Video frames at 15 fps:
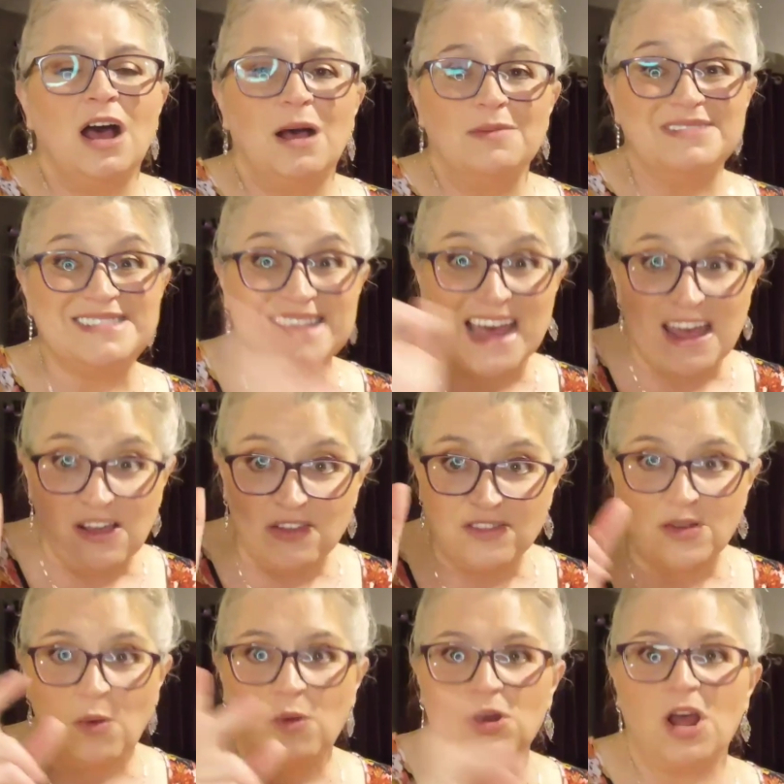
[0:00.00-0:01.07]
Um,
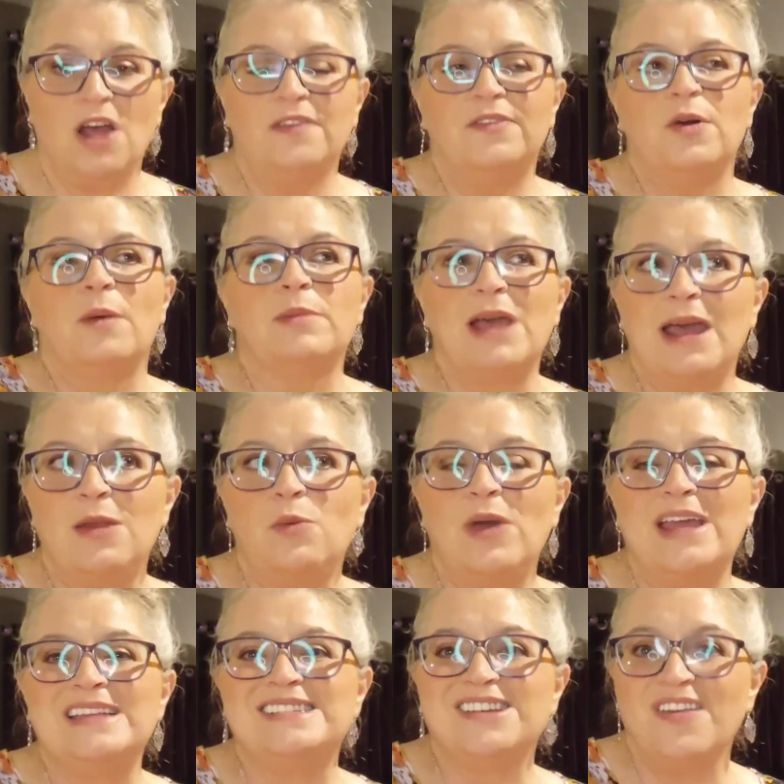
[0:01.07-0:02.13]
sales going on. So I'm kind of
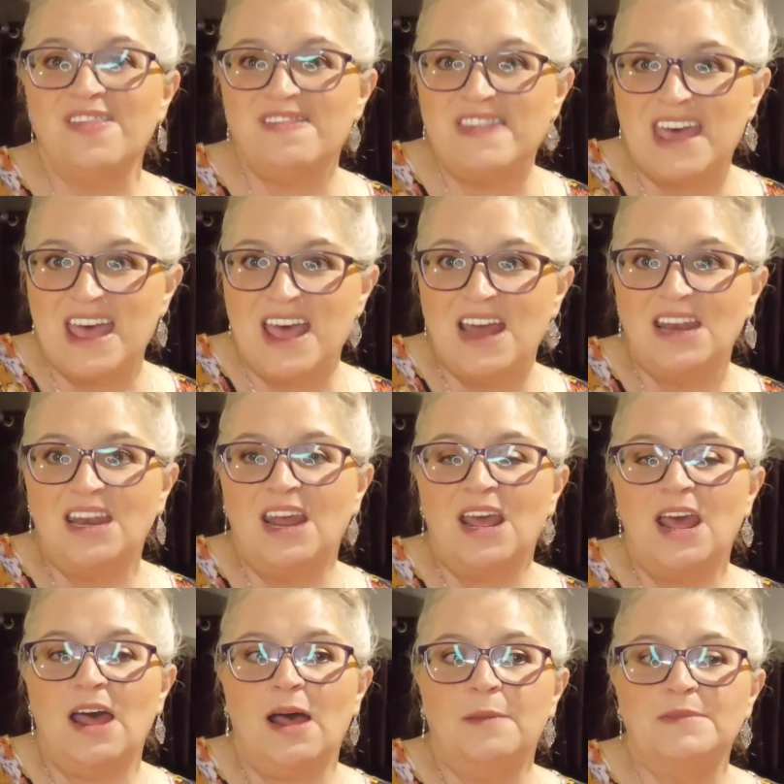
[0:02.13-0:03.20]
waiting till
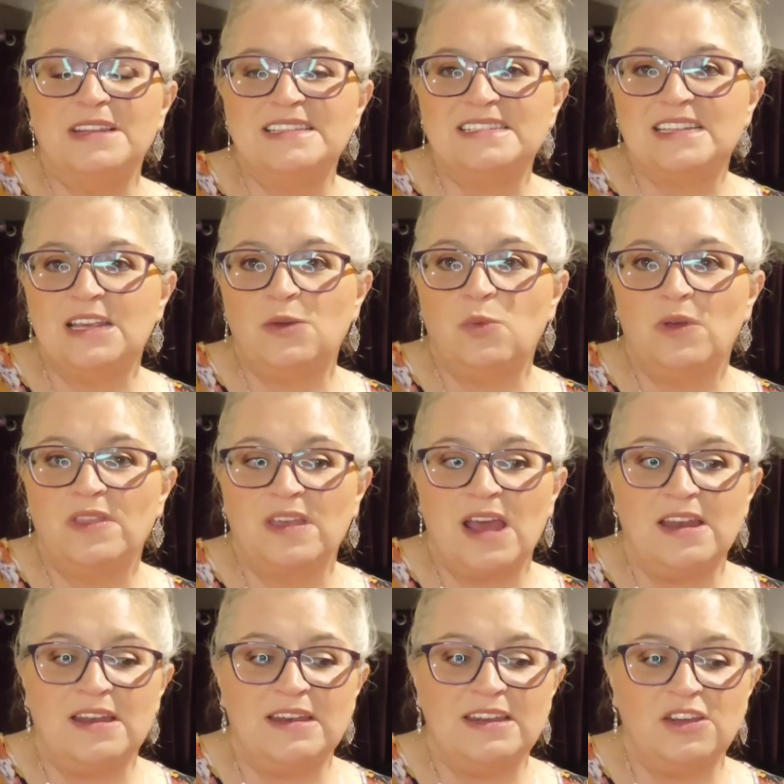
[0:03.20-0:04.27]
then um, to see what
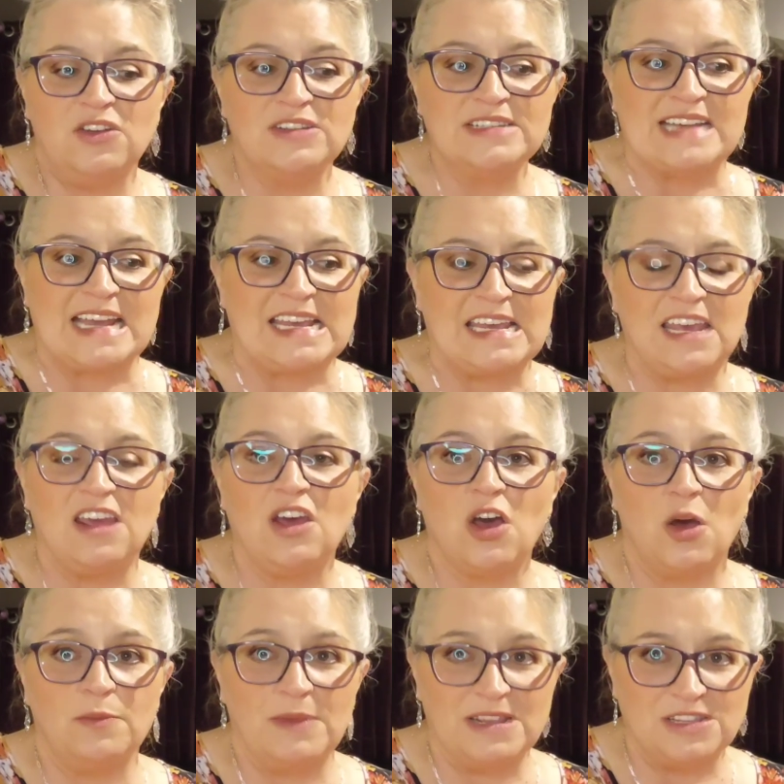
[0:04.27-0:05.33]
kind of deals I can
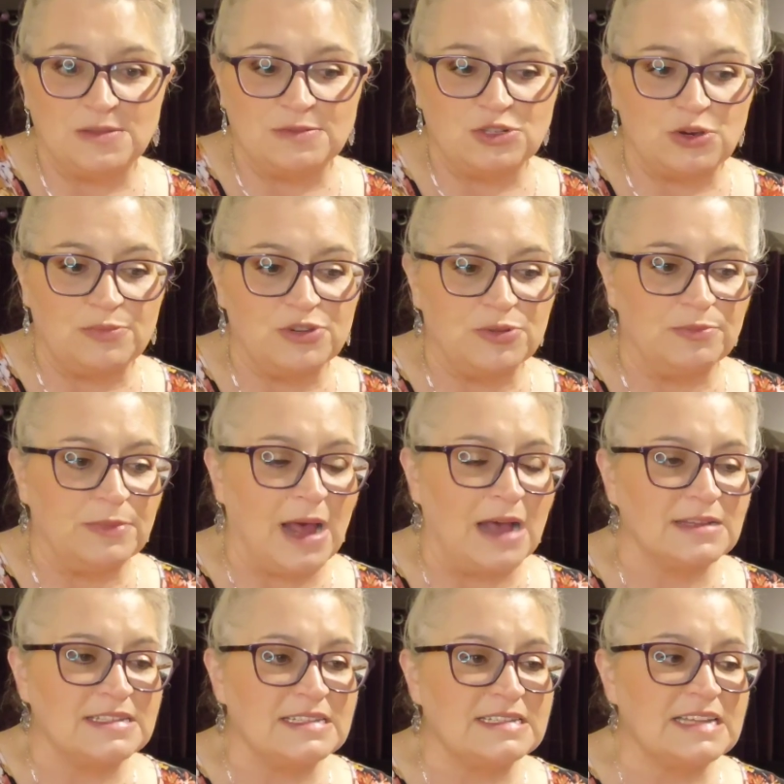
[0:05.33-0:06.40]
get on my subscription
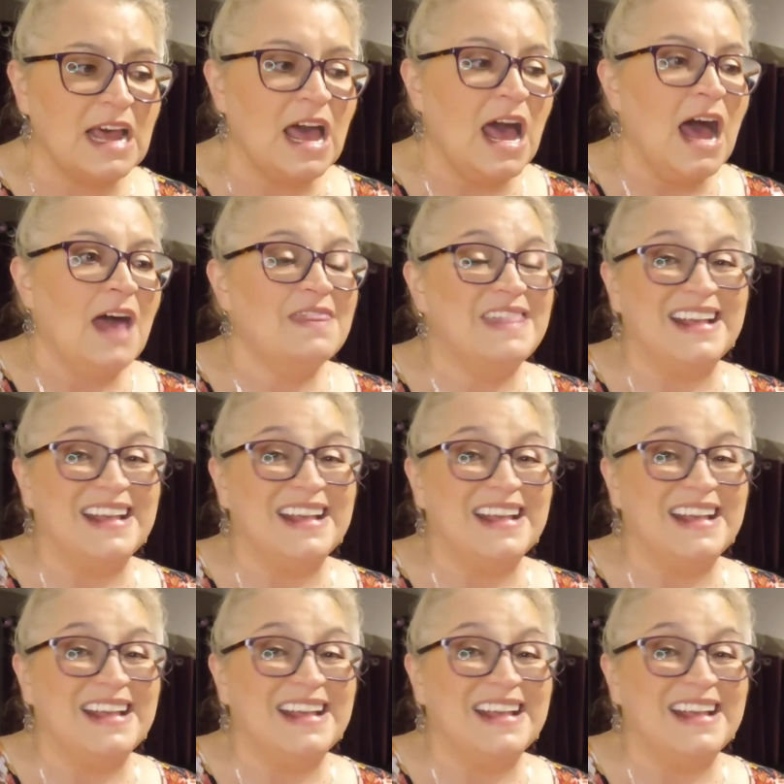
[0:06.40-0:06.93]
boxes.